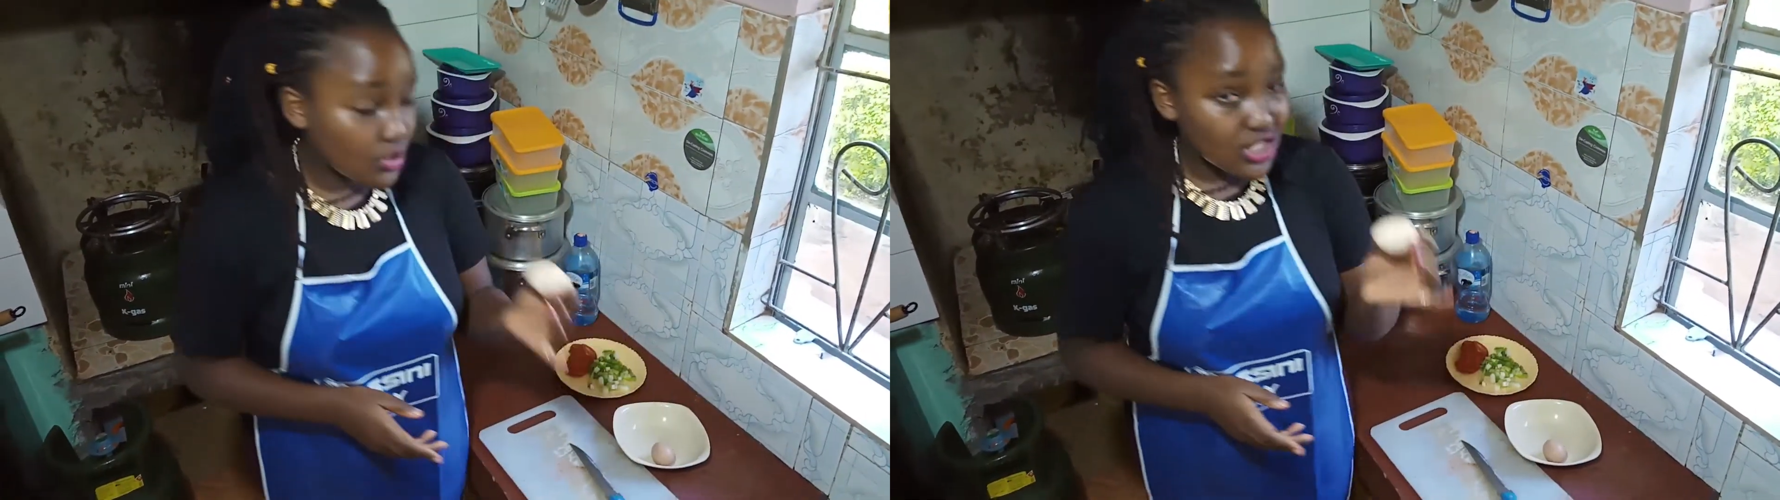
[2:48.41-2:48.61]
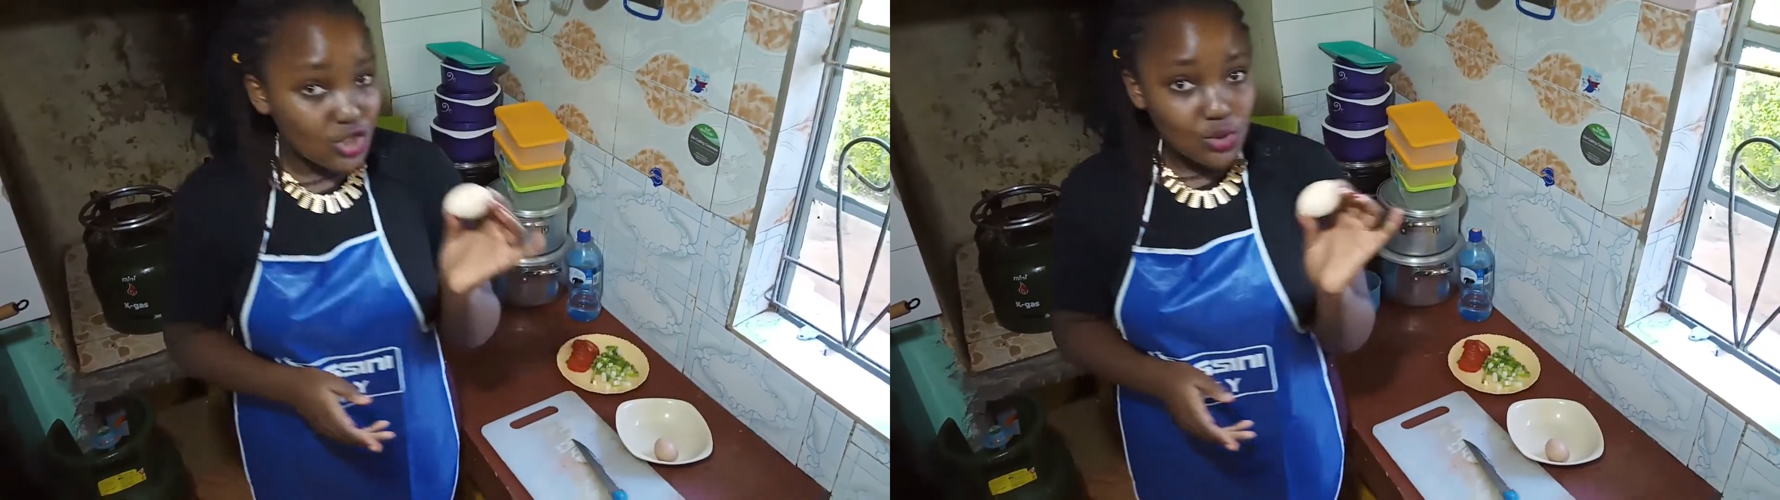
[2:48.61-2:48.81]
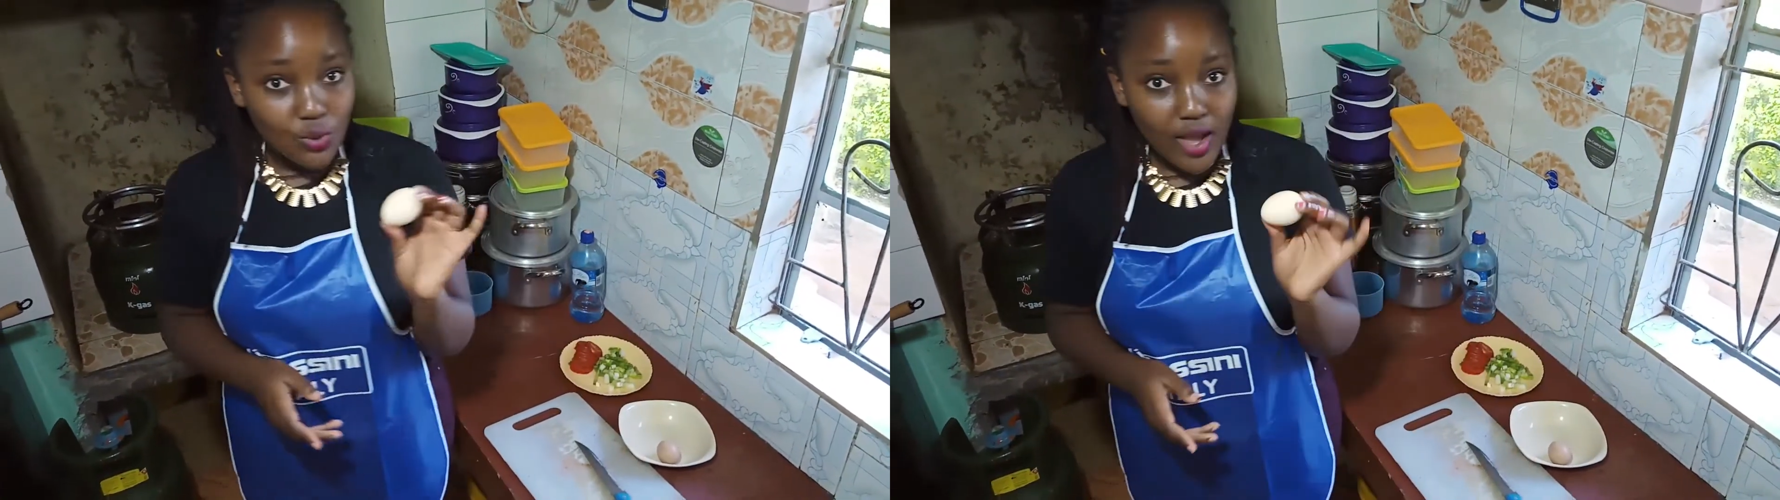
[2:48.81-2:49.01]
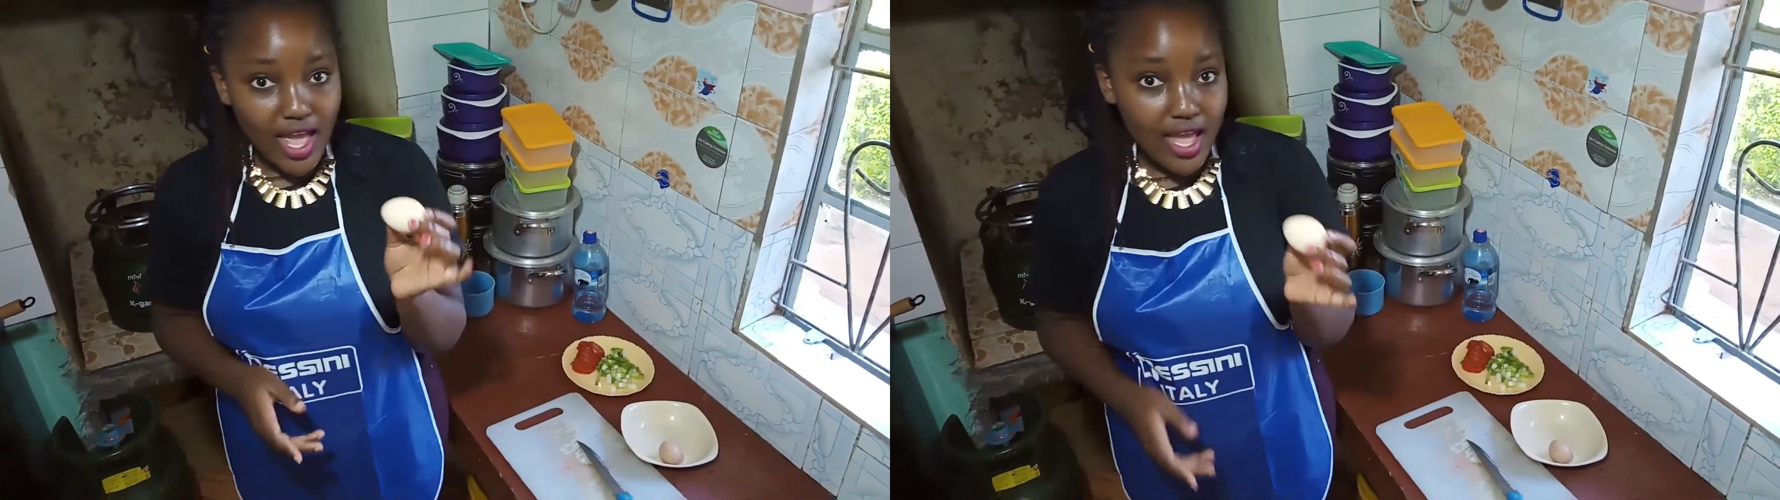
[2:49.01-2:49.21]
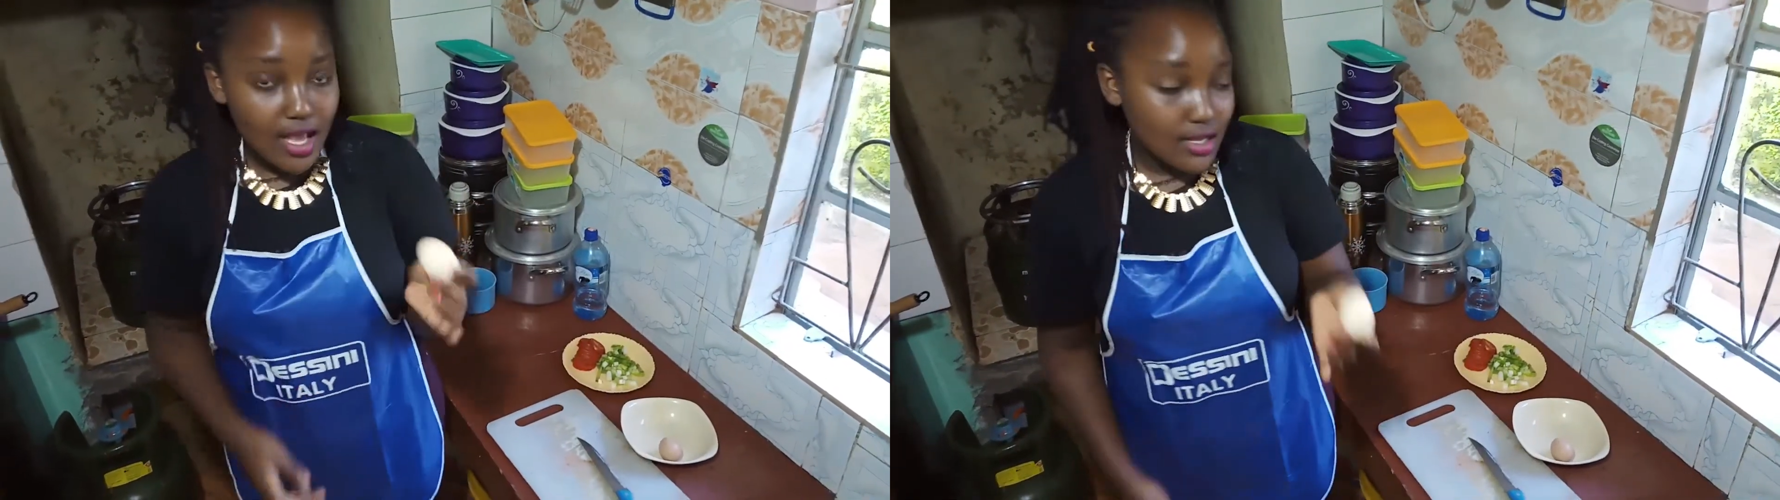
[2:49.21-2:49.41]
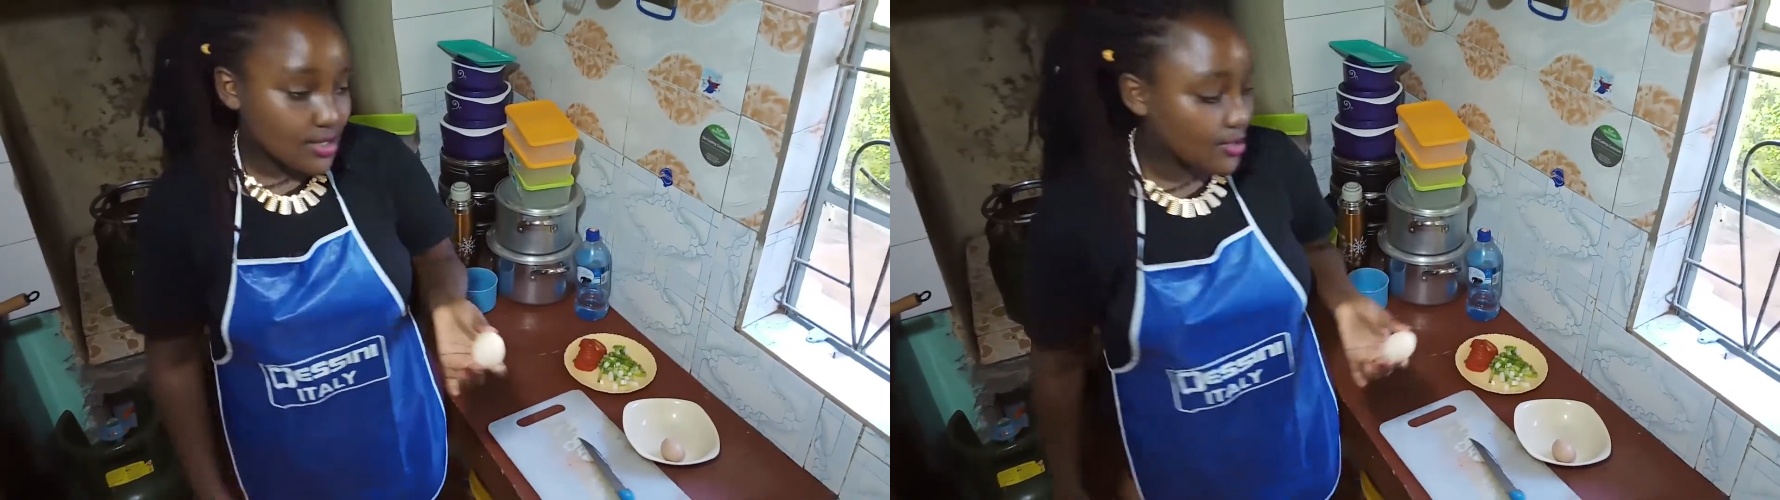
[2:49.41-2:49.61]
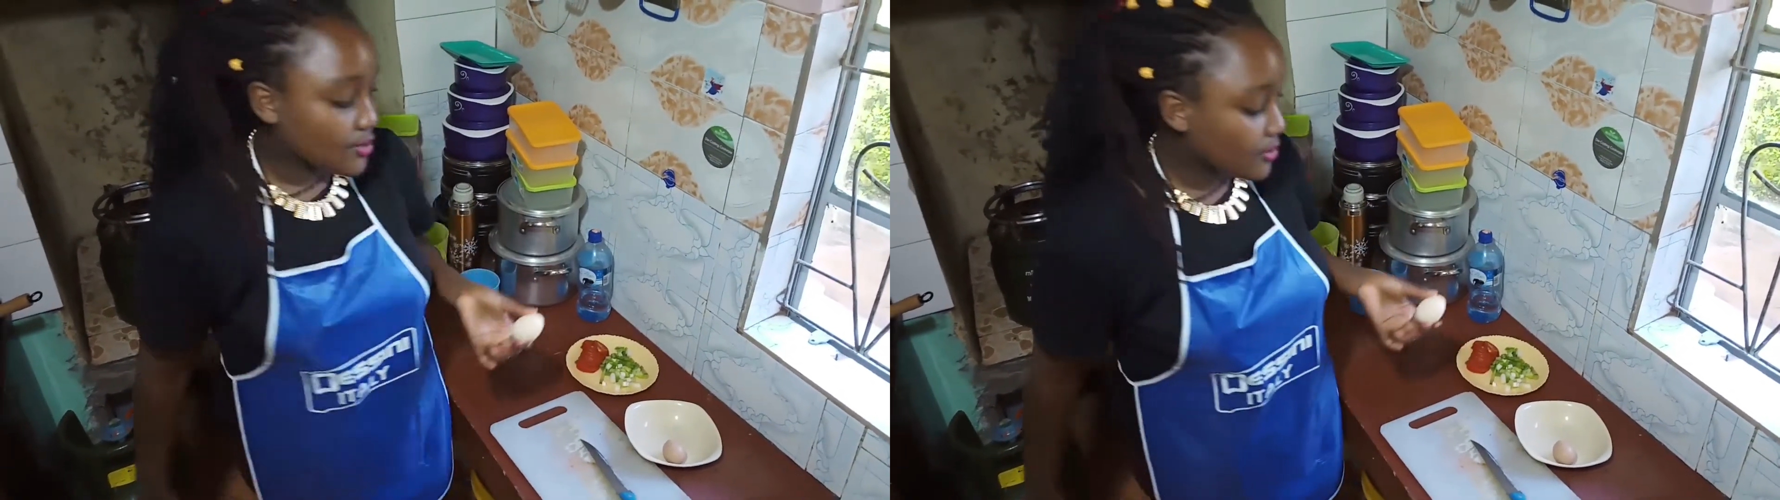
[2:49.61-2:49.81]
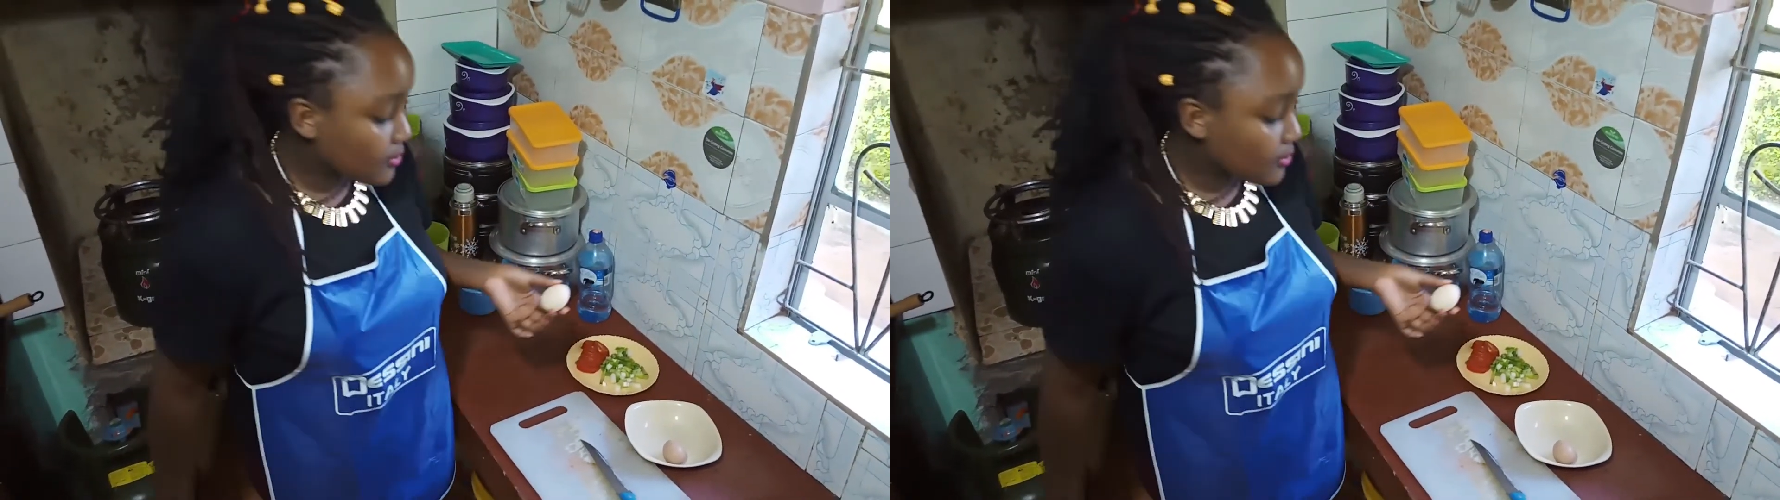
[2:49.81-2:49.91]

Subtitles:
using 2 eggs